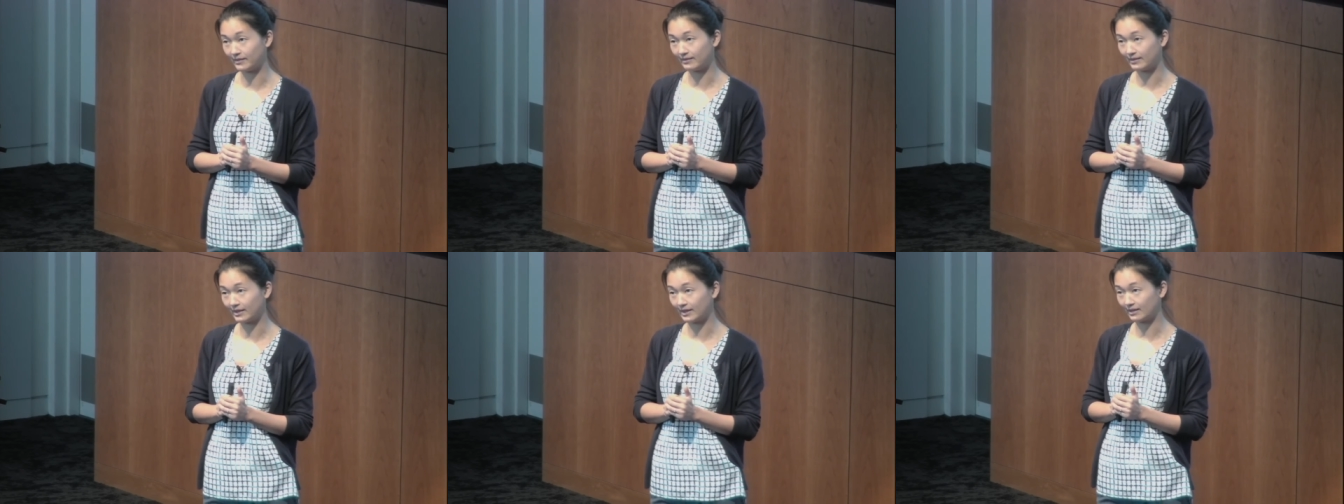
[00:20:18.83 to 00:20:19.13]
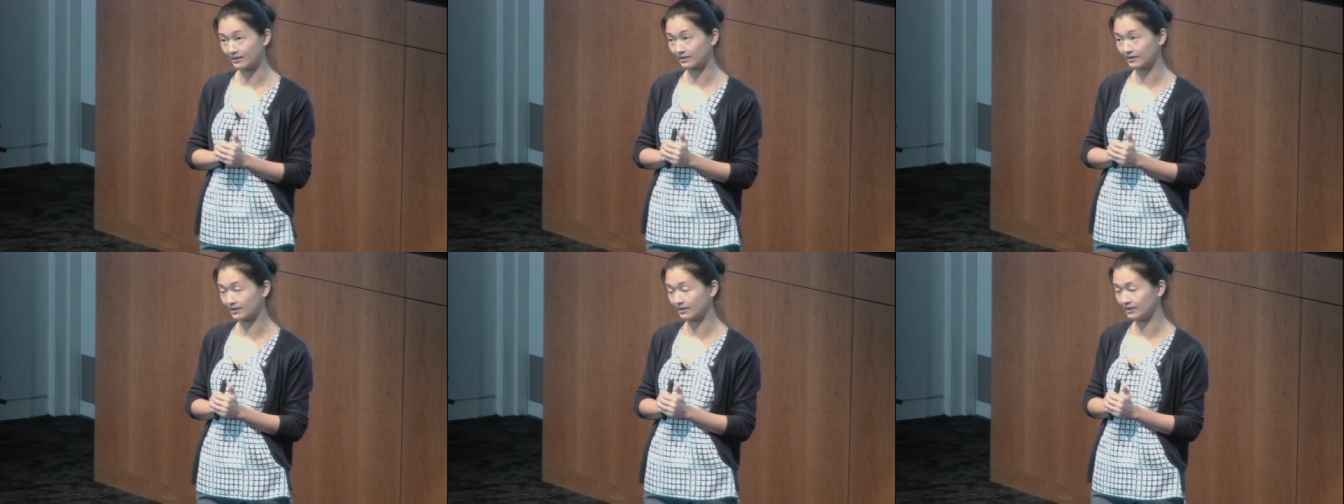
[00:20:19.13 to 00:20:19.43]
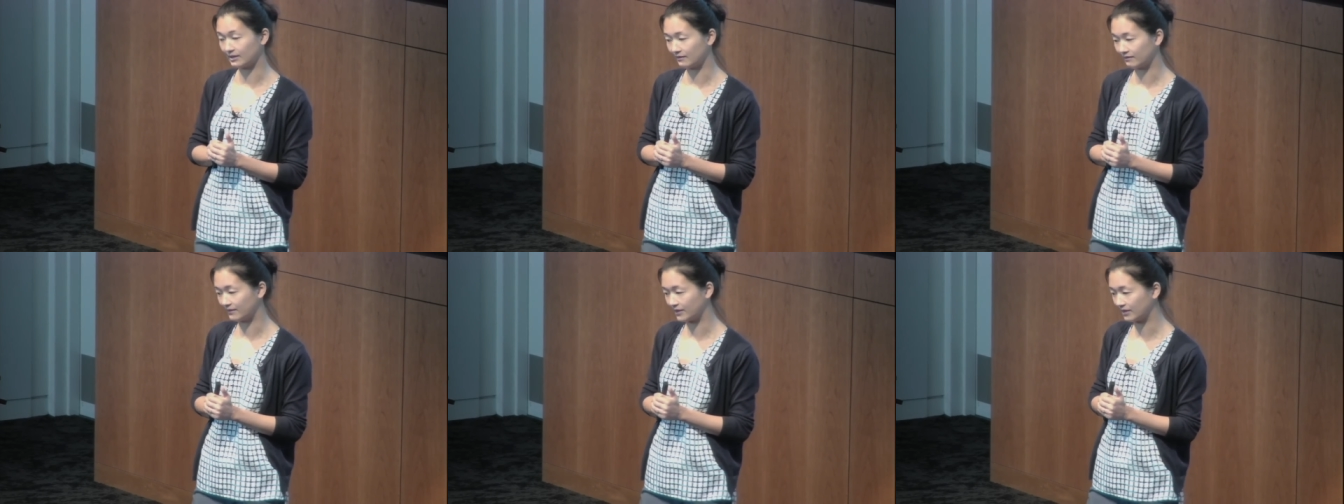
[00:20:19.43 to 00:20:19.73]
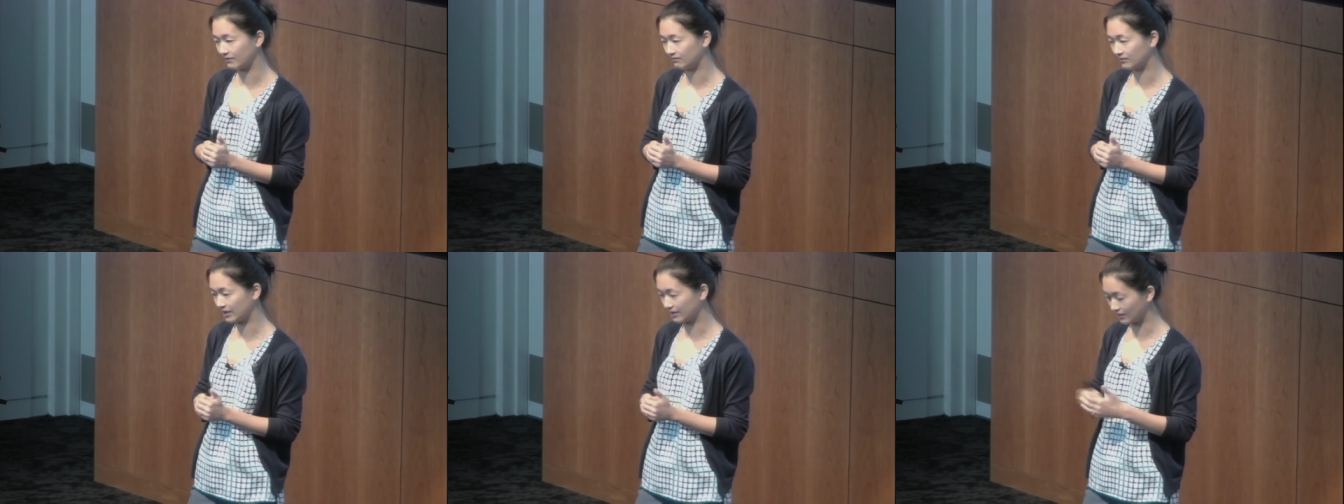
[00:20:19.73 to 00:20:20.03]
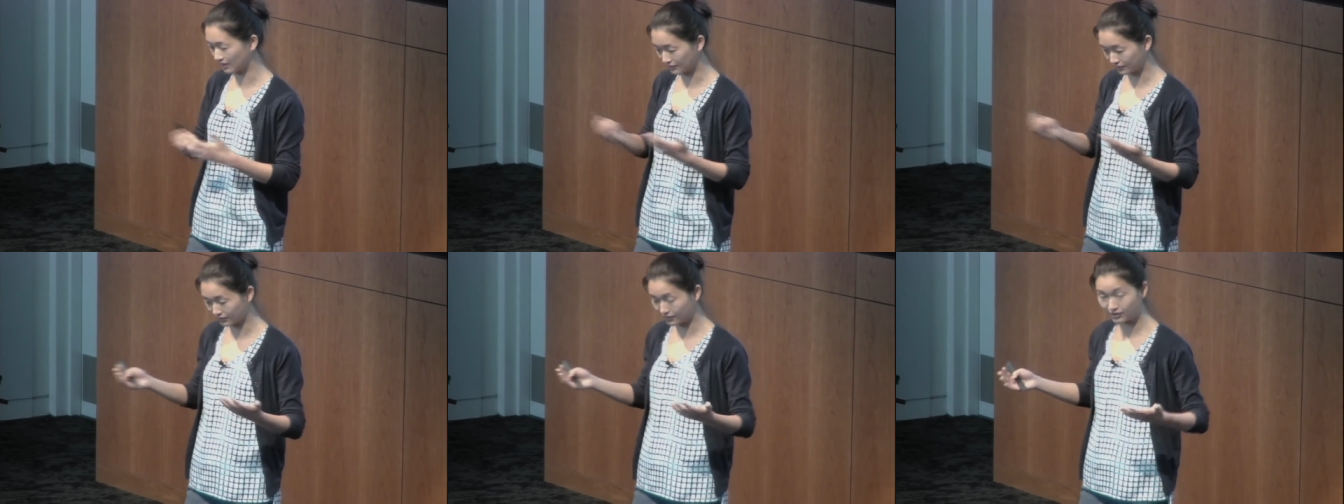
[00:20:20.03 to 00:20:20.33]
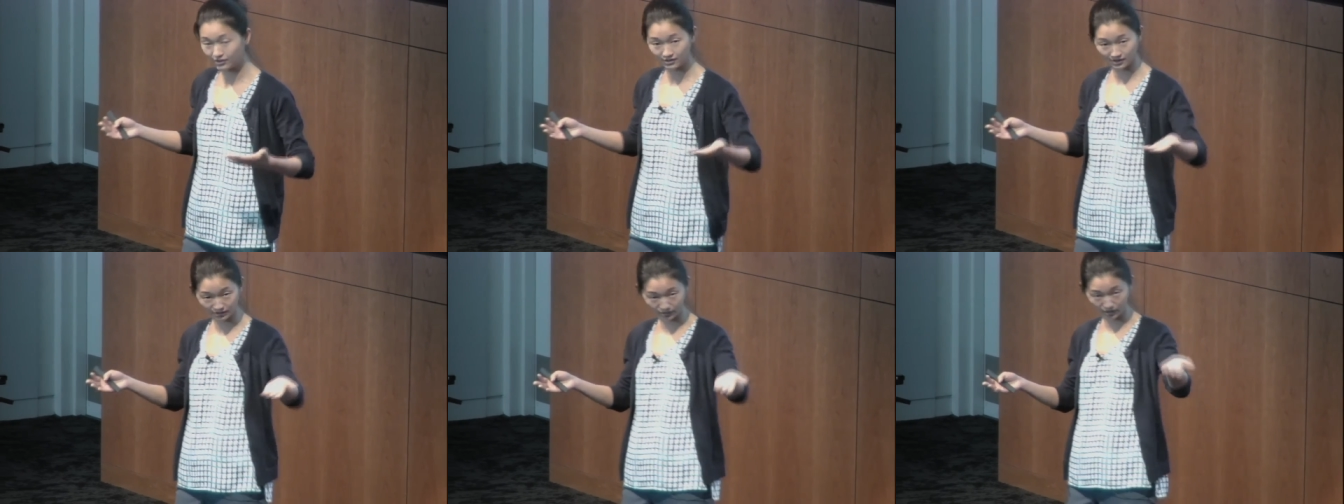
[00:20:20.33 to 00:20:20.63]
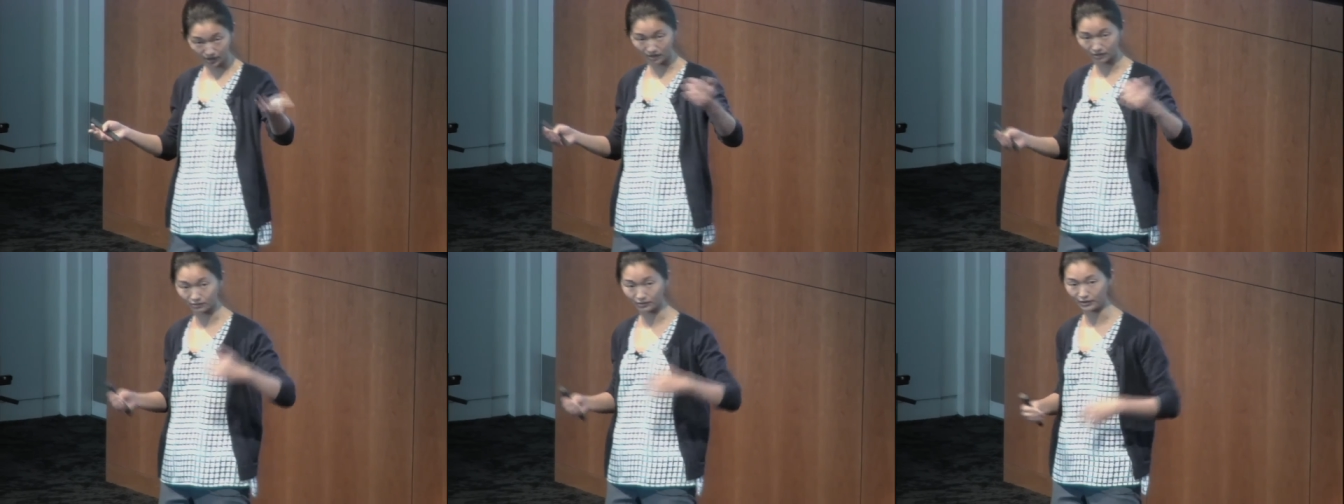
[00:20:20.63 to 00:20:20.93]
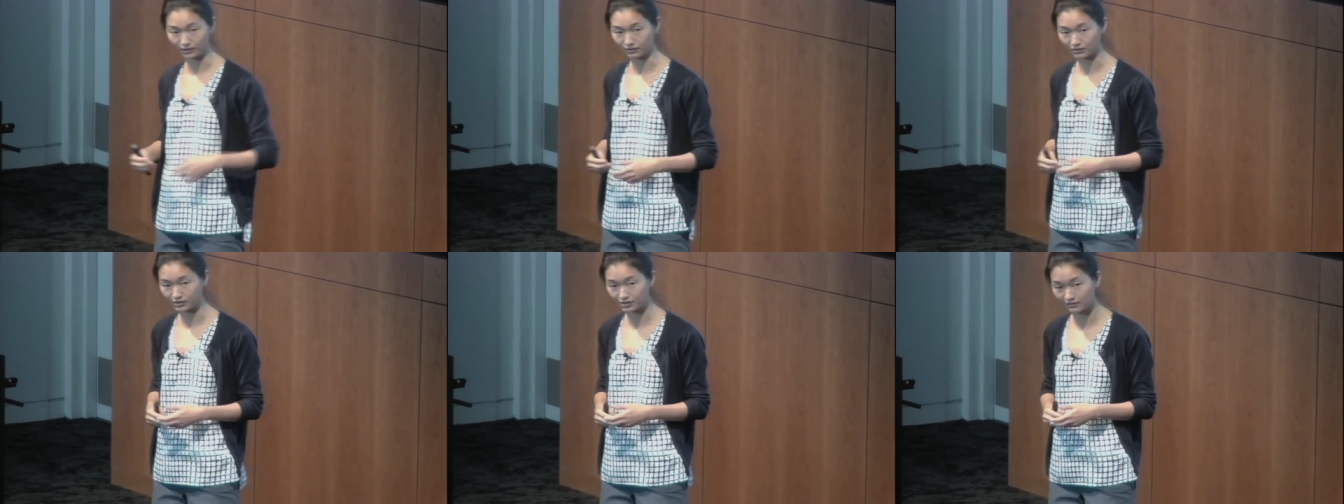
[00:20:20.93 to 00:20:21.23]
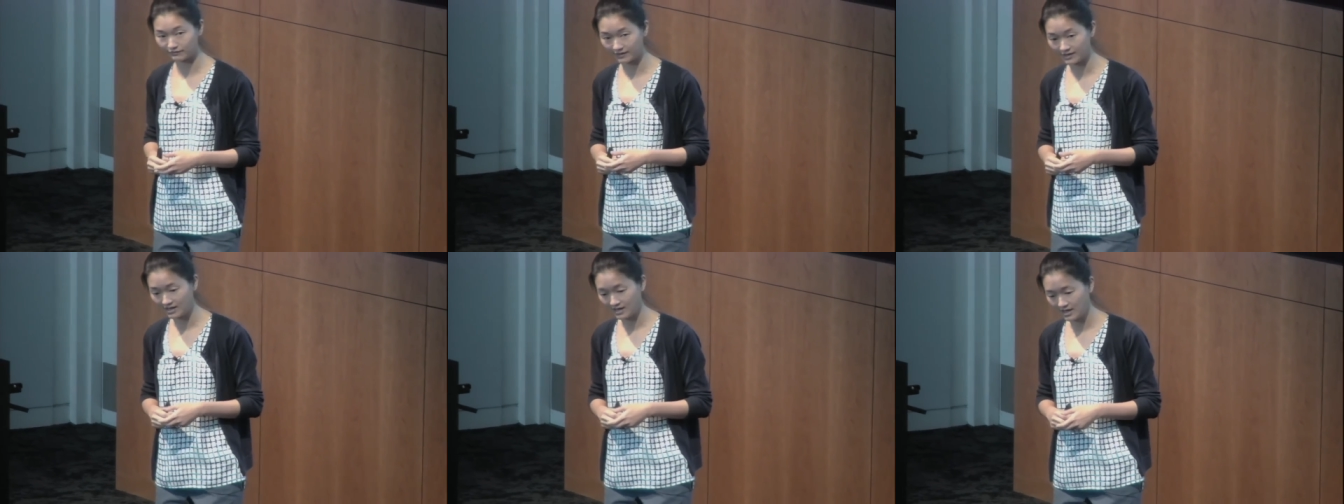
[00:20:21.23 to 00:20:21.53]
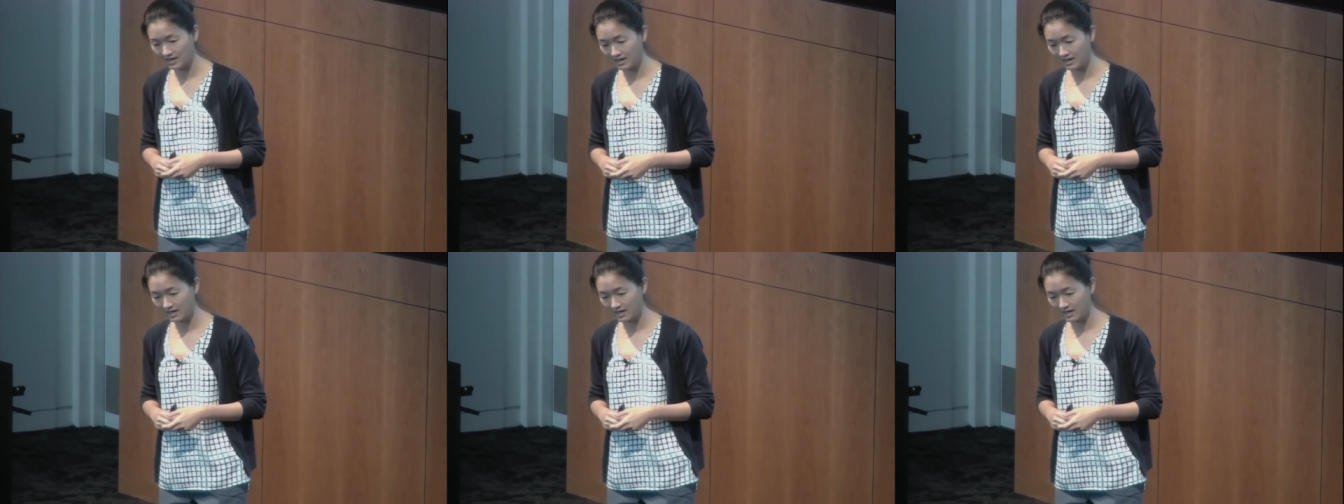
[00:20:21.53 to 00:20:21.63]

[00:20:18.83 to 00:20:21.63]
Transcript: that, uh, that, that, others, including yourself,